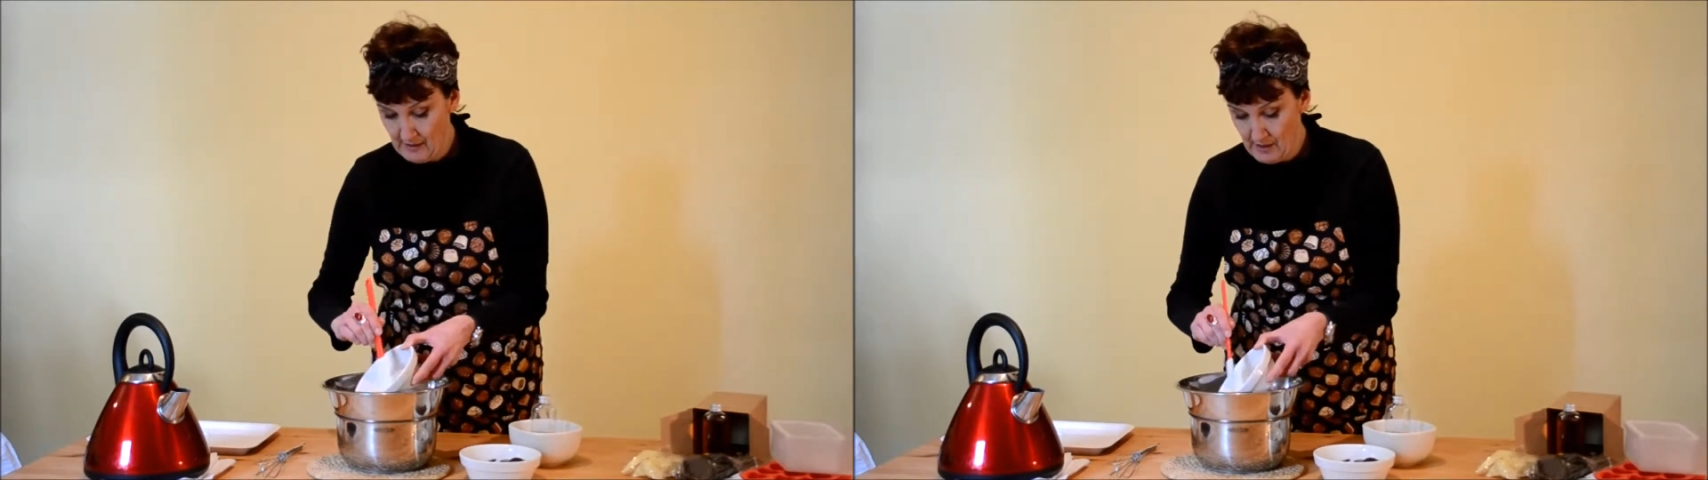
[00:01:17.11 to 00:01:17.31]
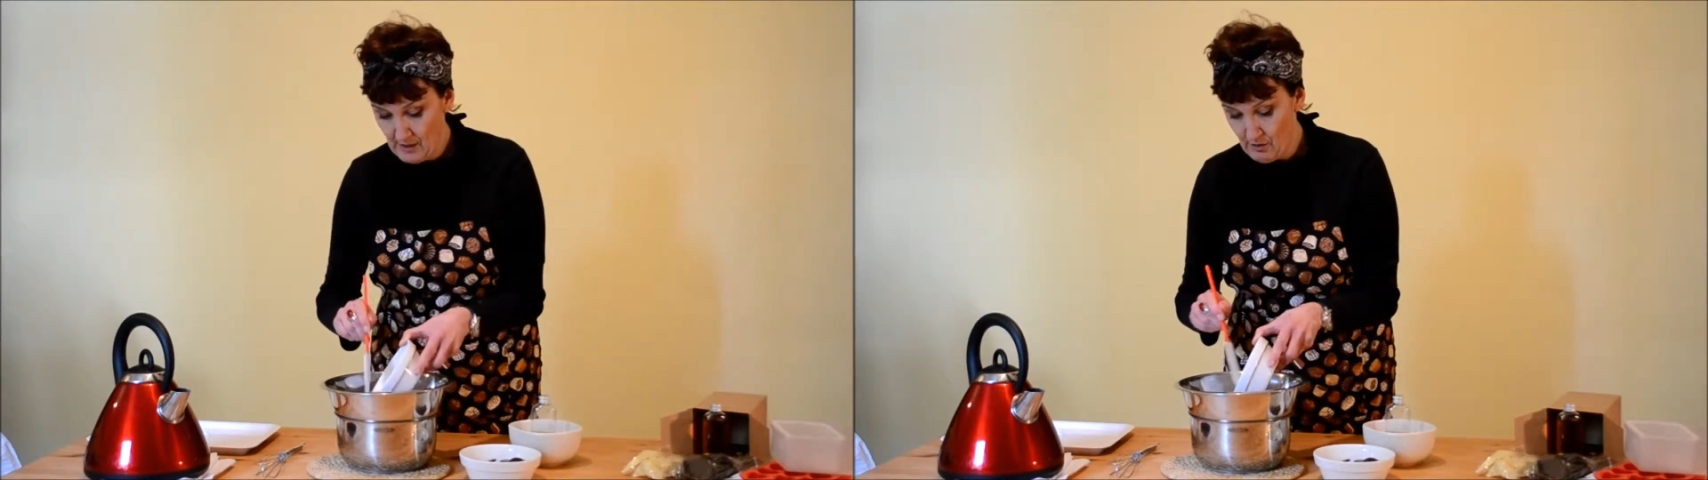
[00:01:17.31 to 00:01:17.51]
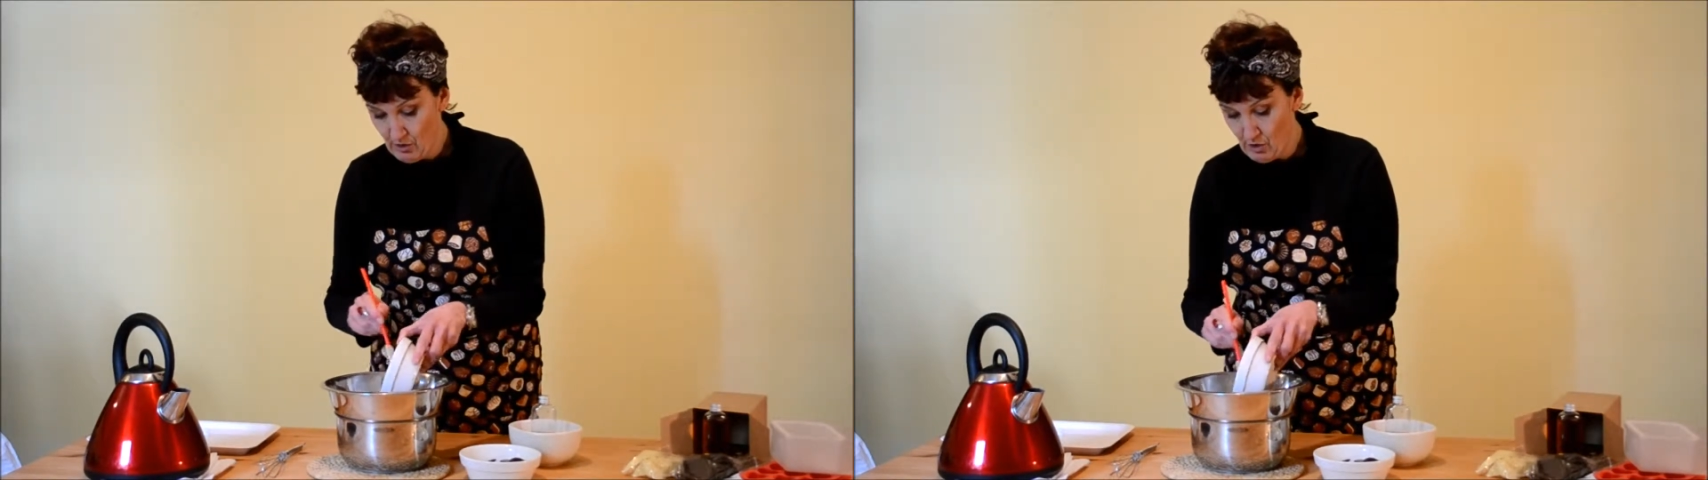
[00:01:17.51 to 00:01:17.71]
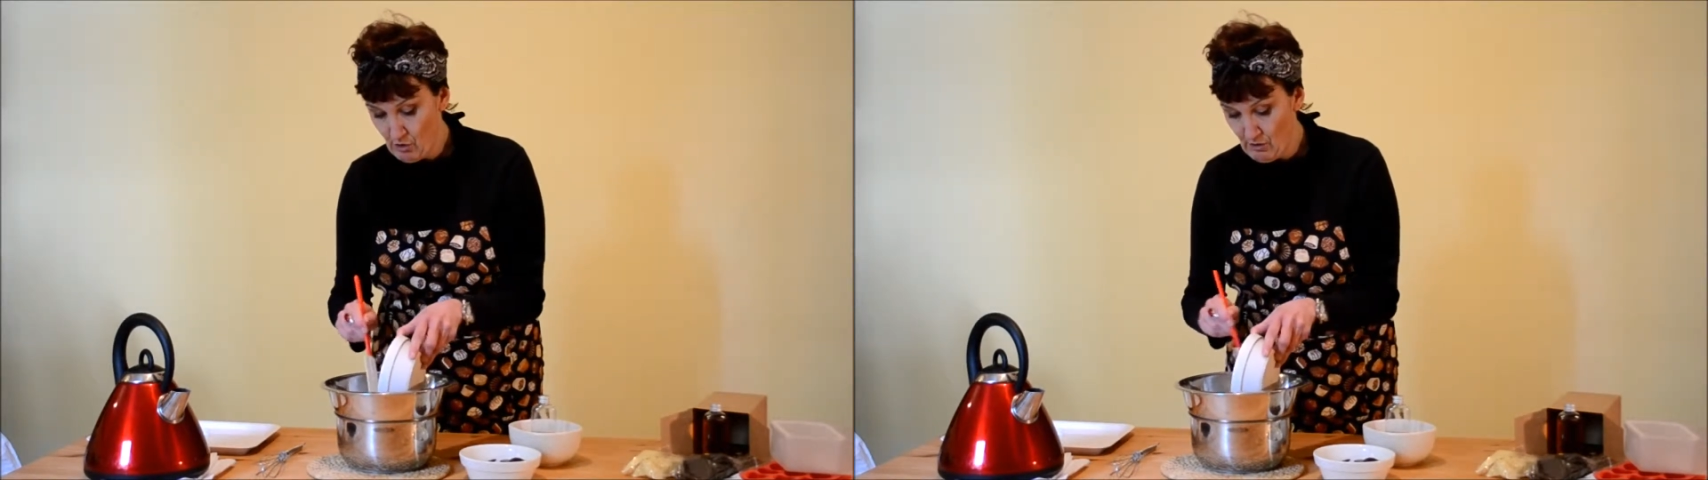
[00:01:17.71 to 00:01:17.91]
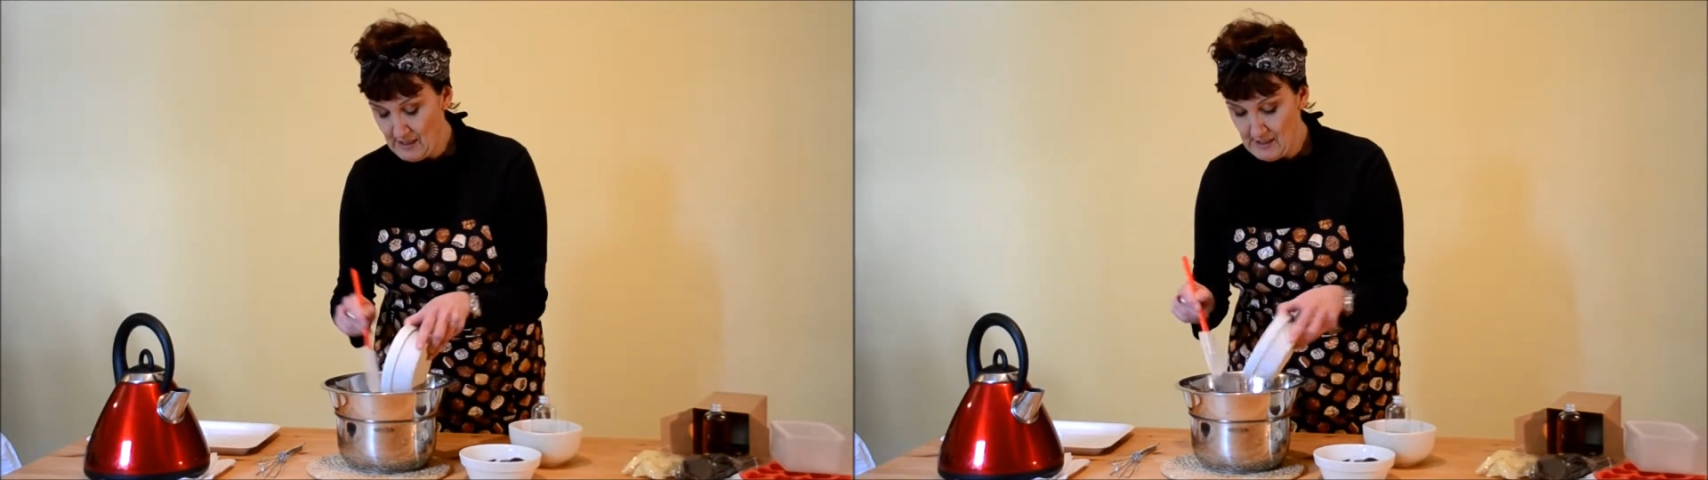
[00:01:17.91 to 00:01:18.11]
So
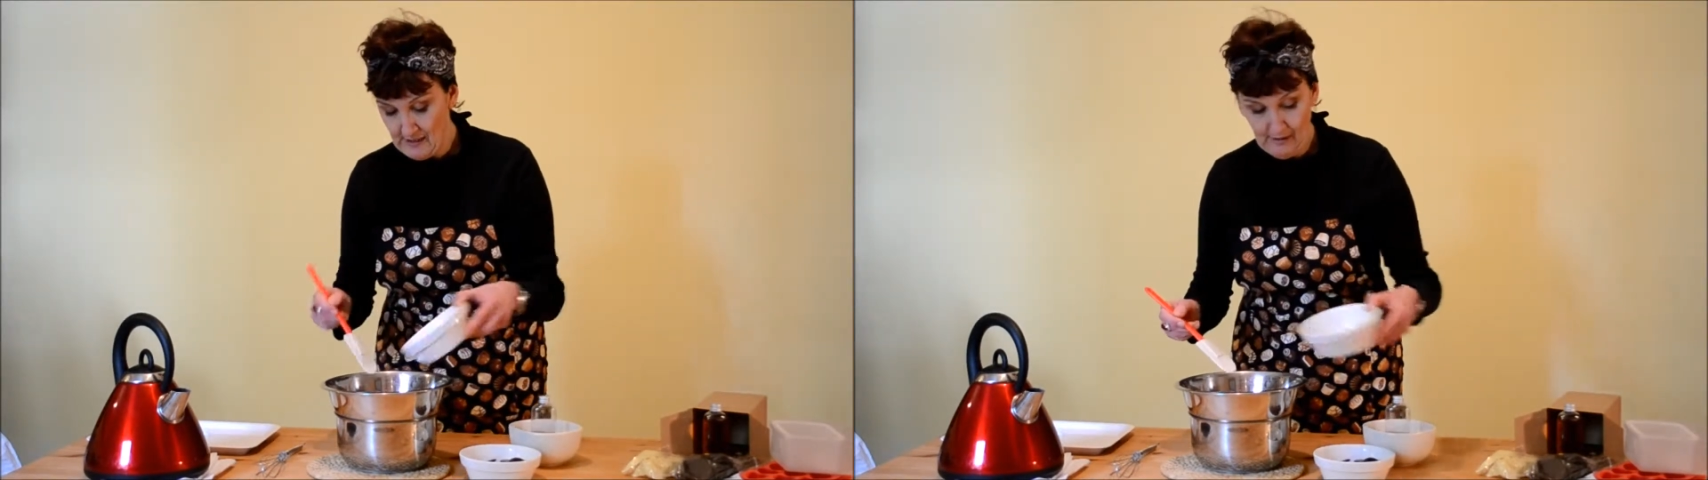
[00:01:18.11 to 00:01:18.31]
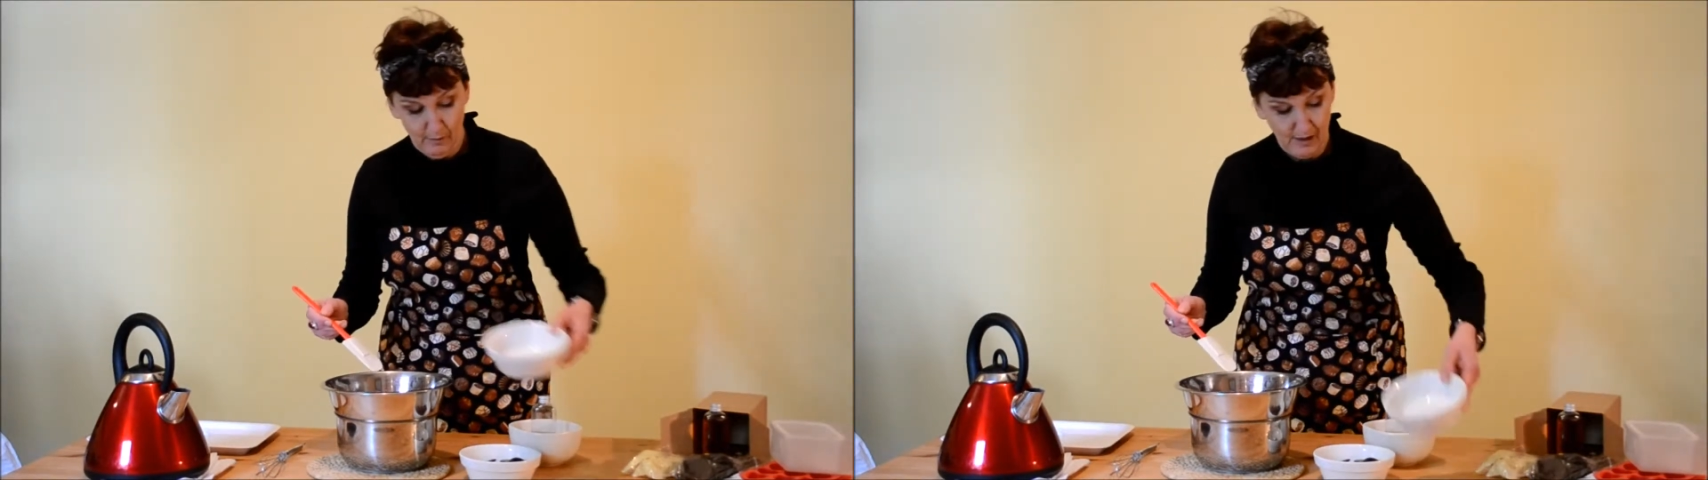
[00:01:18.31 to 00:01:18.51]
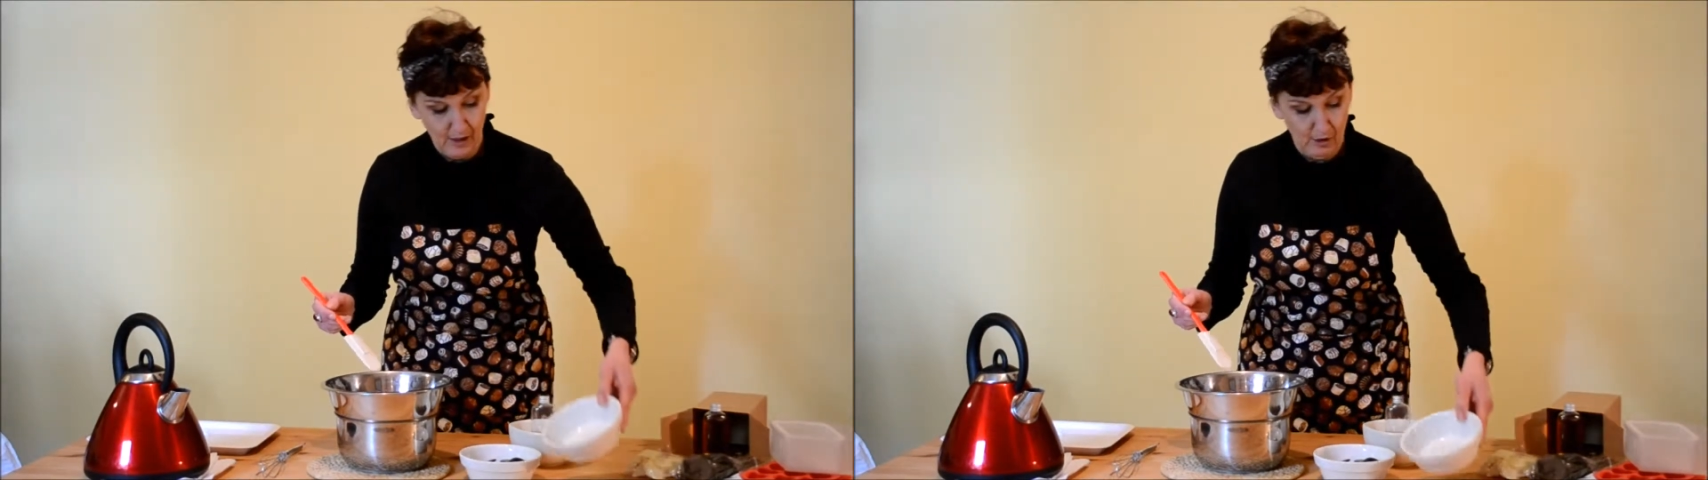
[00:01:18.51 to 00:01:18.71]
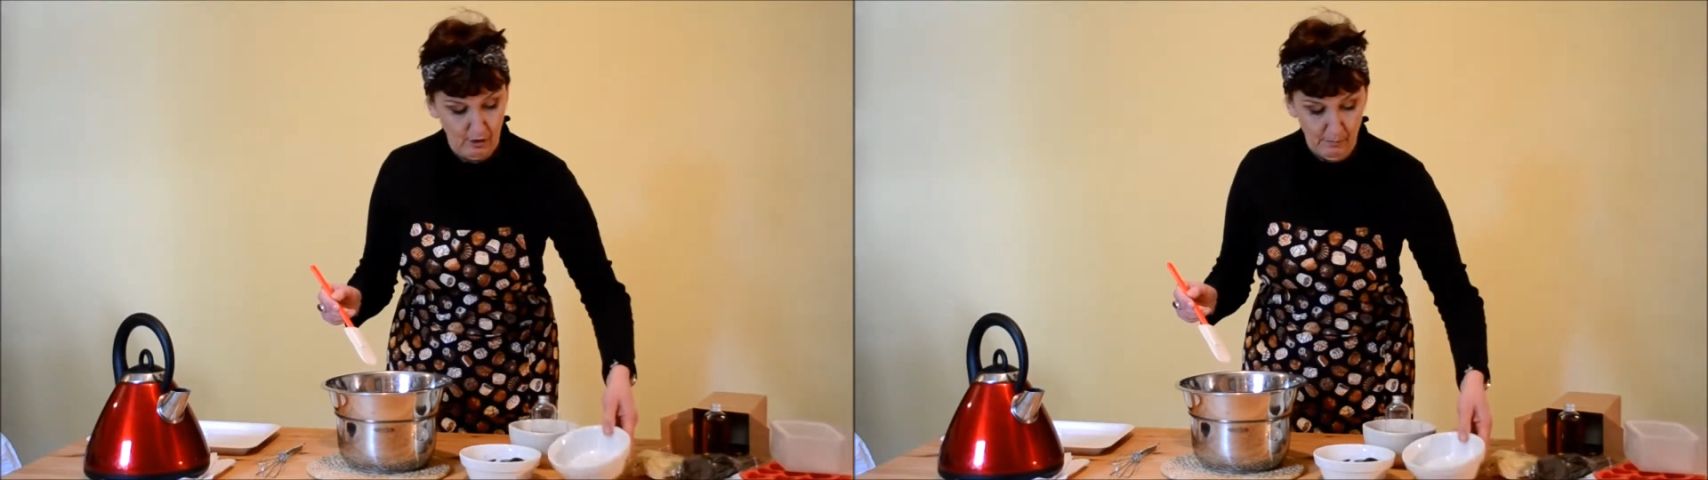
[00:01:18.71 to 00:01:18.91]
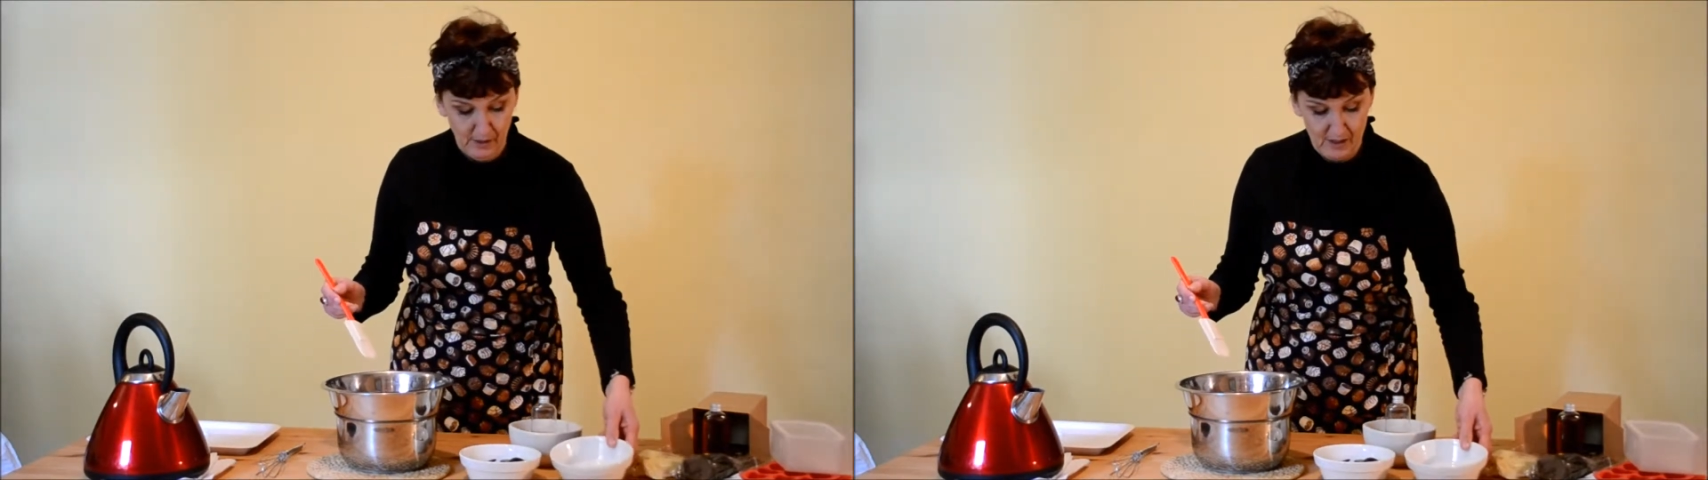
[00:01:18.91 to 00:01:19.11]
straight in there with the
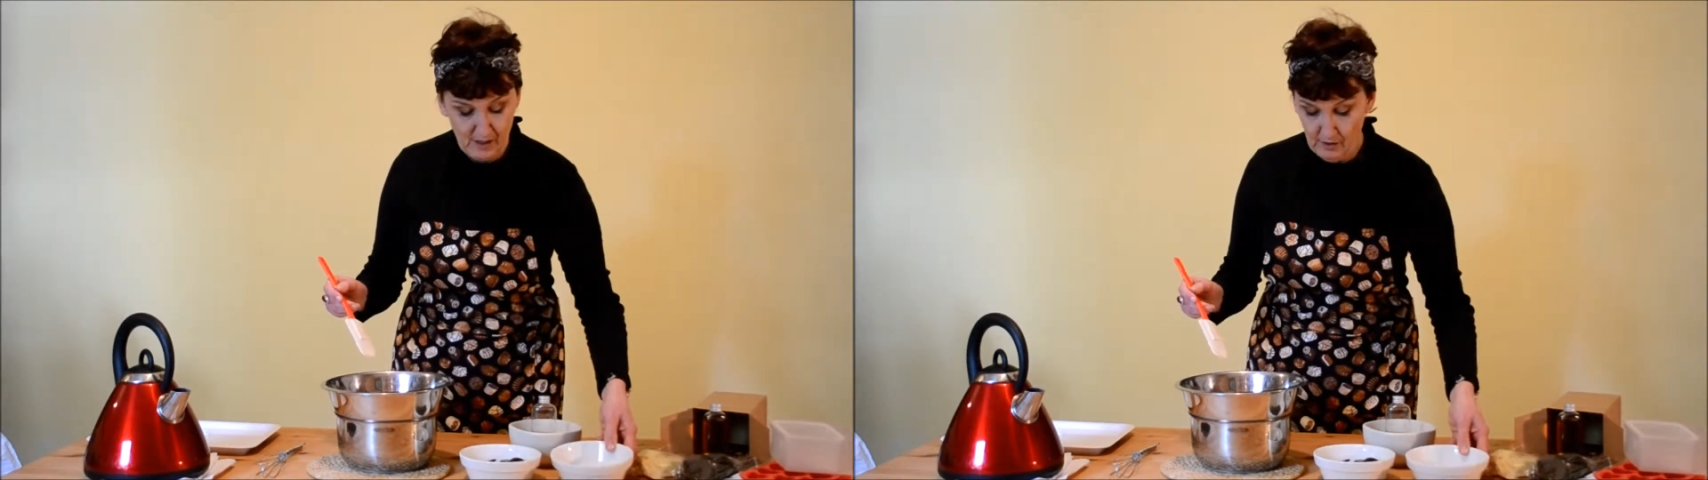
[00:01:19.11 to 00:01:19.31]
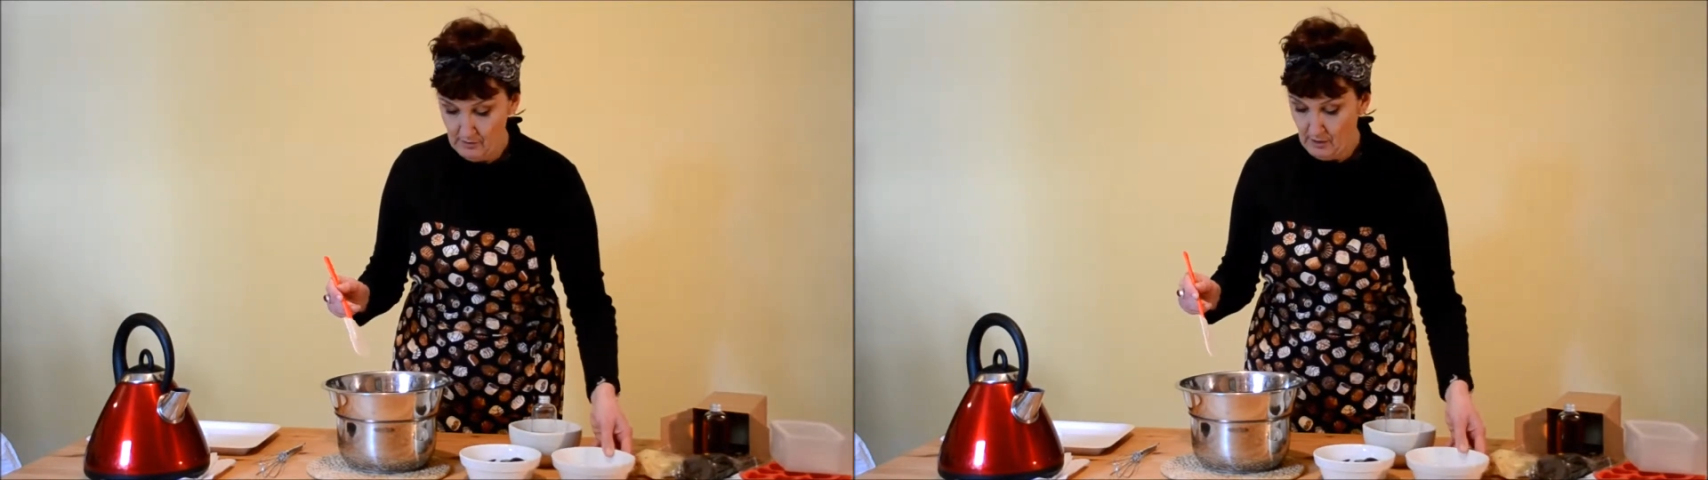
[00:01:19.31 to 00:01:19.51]
cocoa butter.